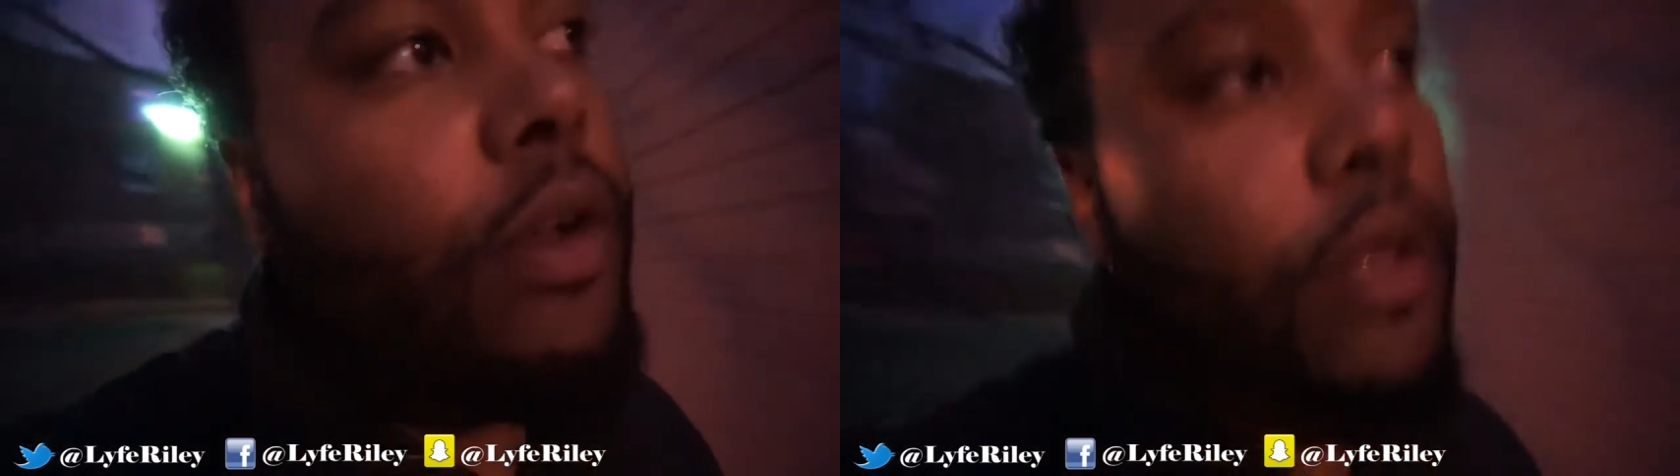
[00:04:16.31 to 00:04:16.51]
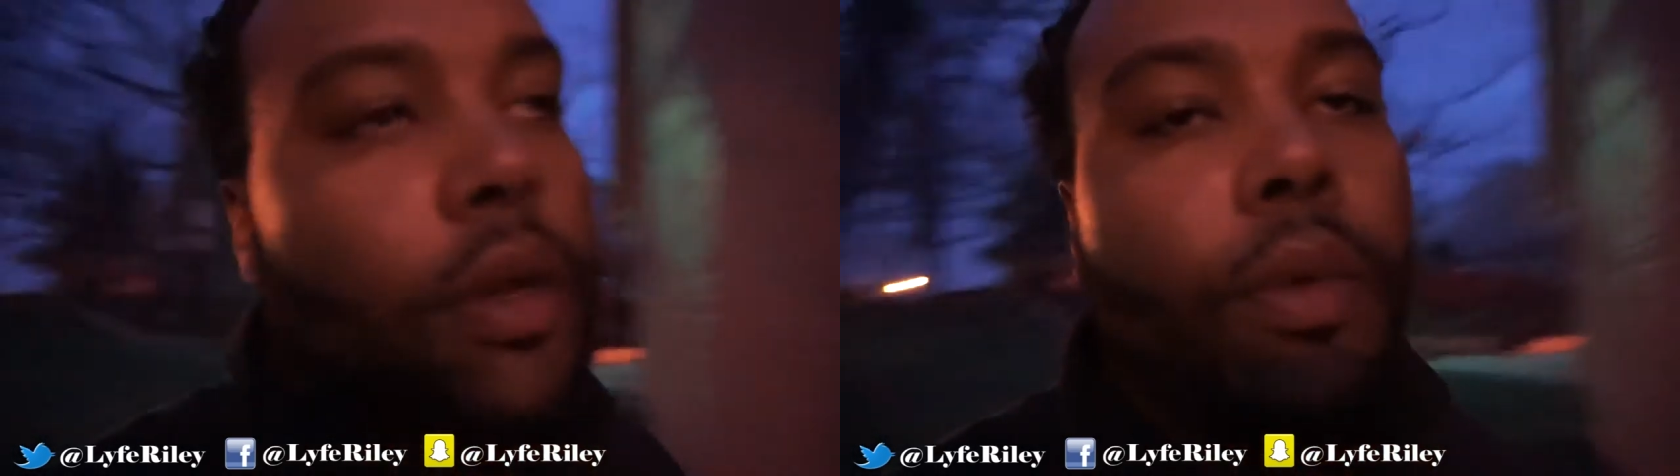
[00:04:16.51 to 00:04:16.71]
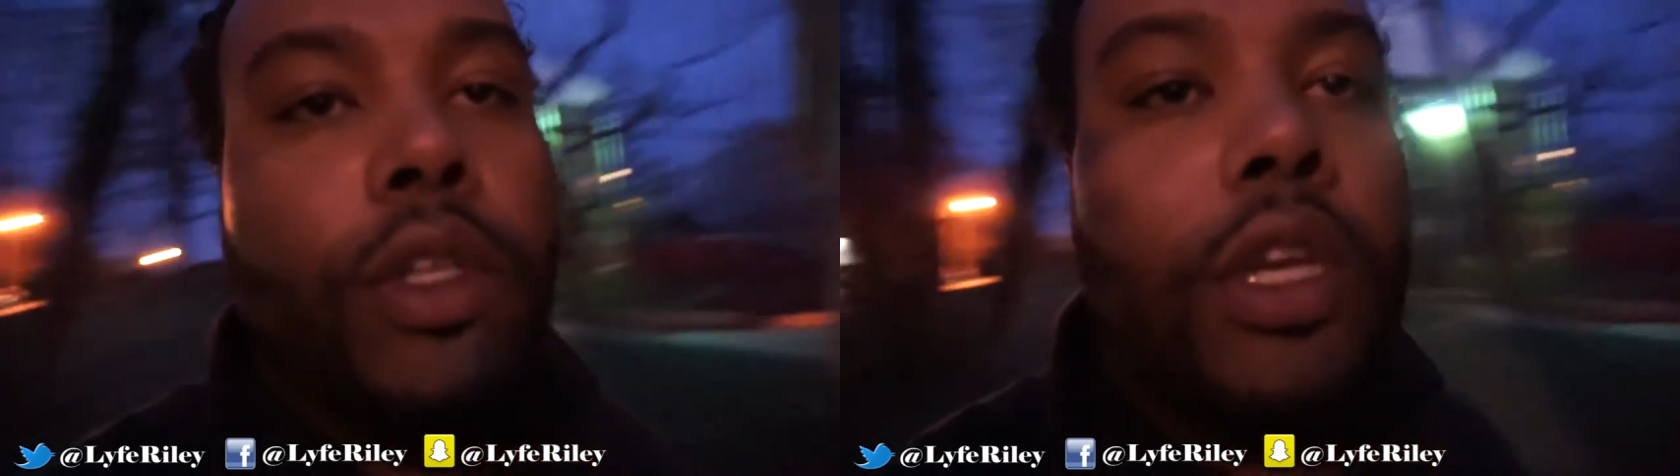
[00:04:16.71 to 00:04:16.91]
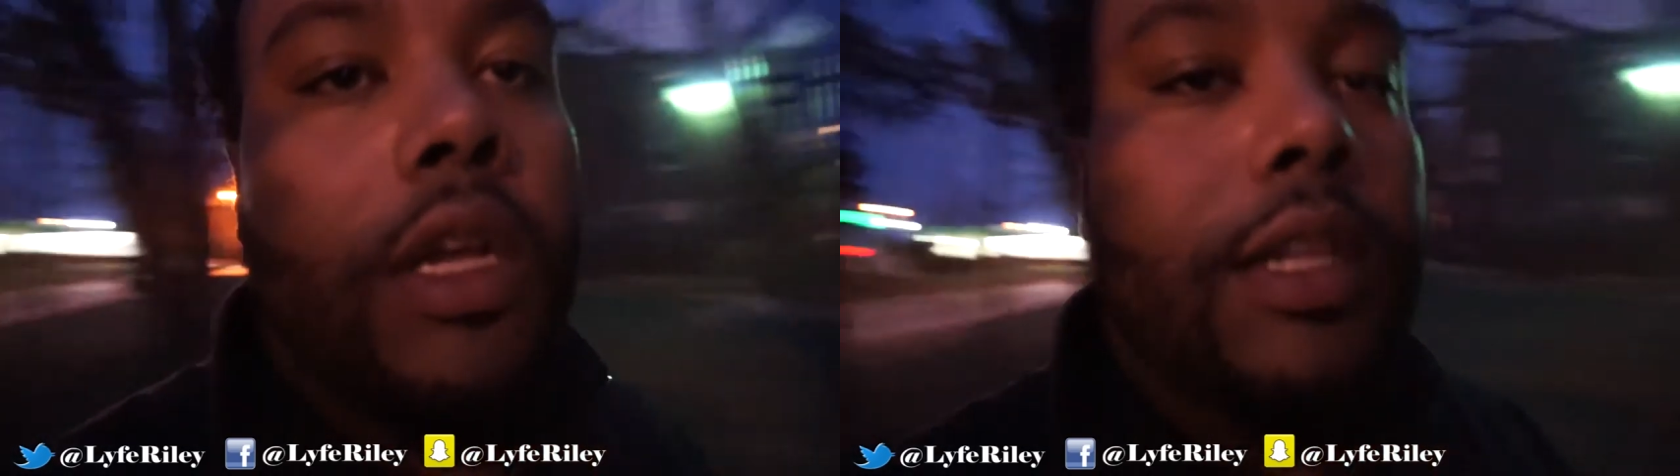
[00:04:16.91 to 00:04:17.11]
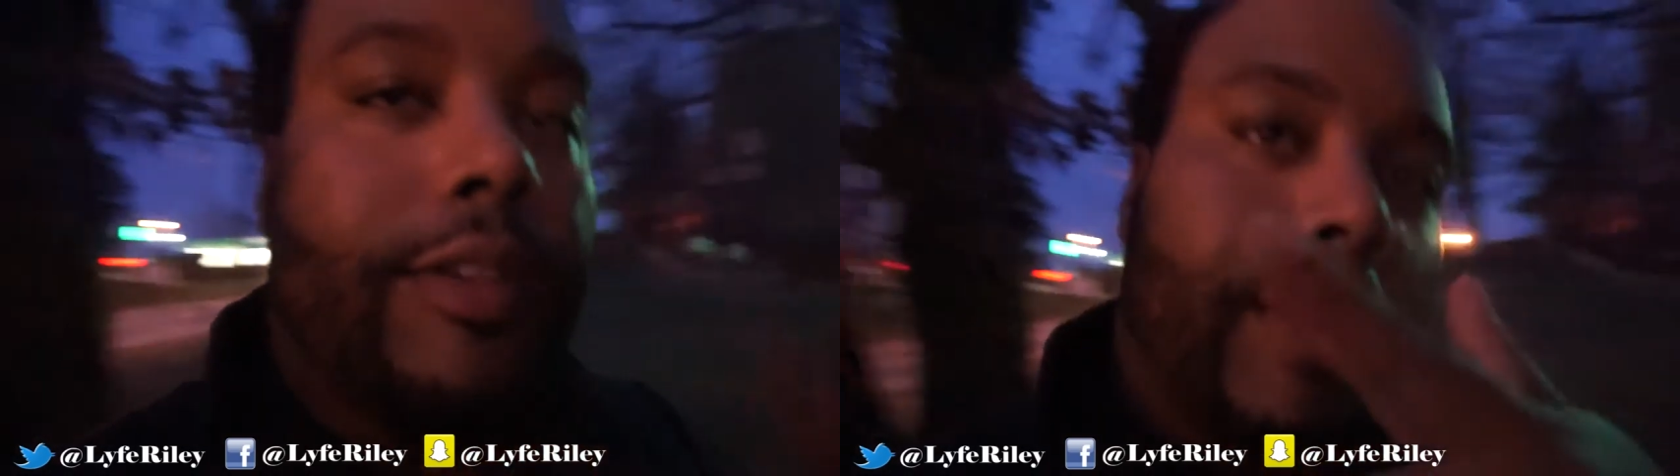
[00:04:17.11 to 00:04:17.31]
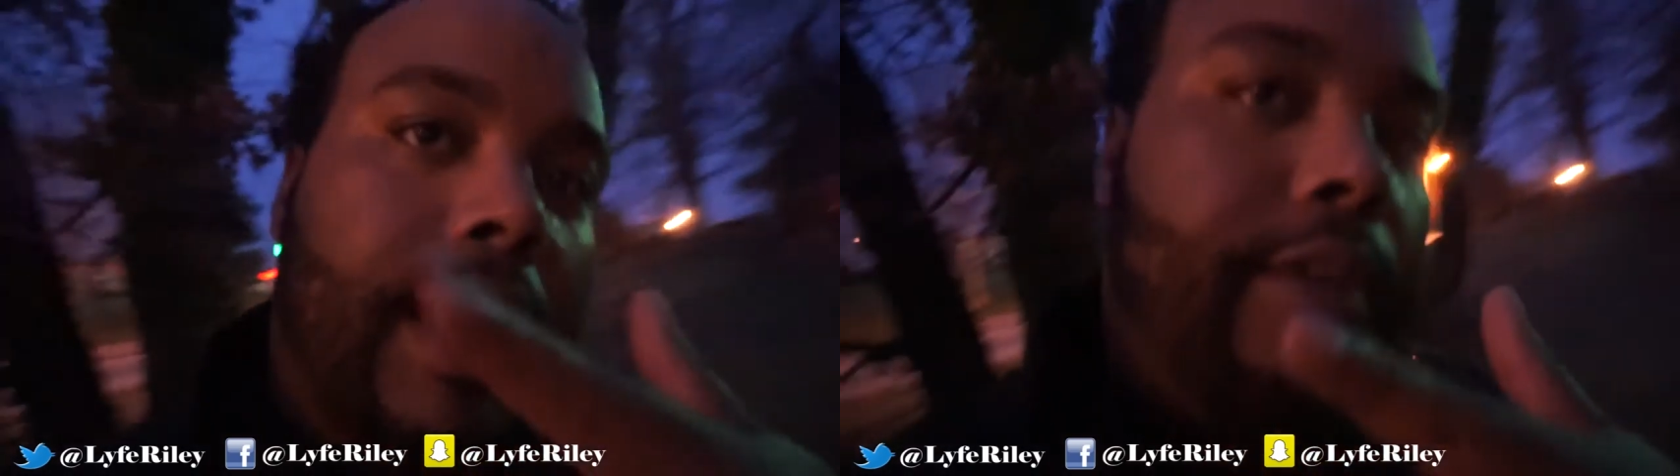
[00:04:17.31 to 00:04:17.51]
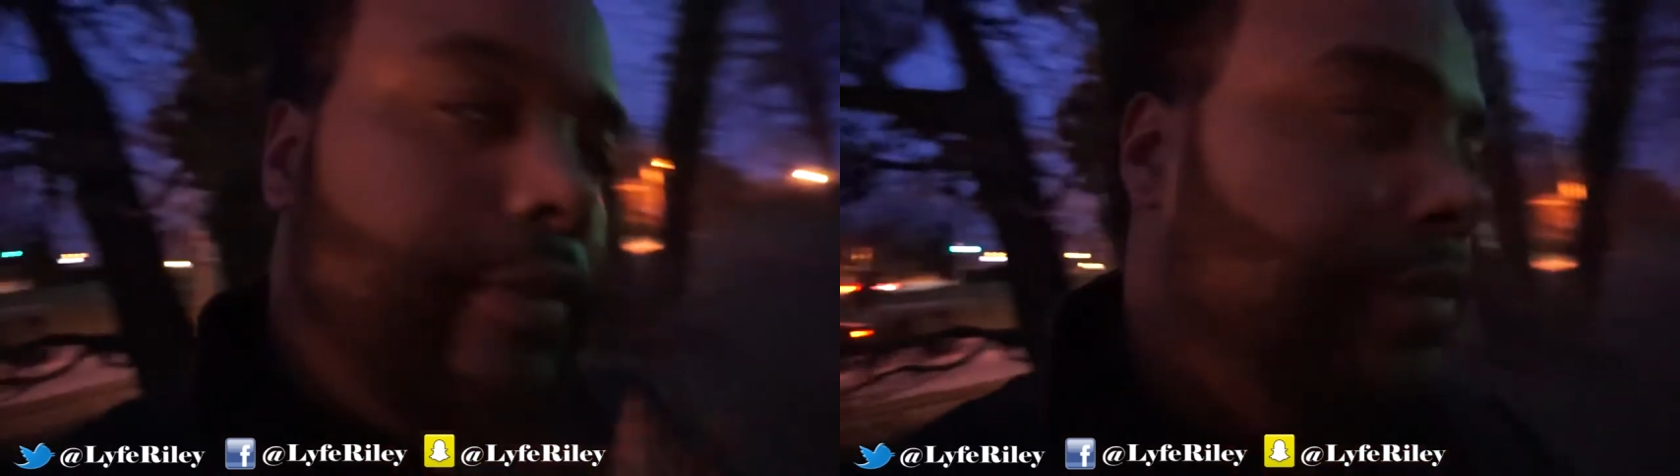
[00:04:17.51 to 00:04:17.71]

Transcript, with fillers: I want y'all to live life.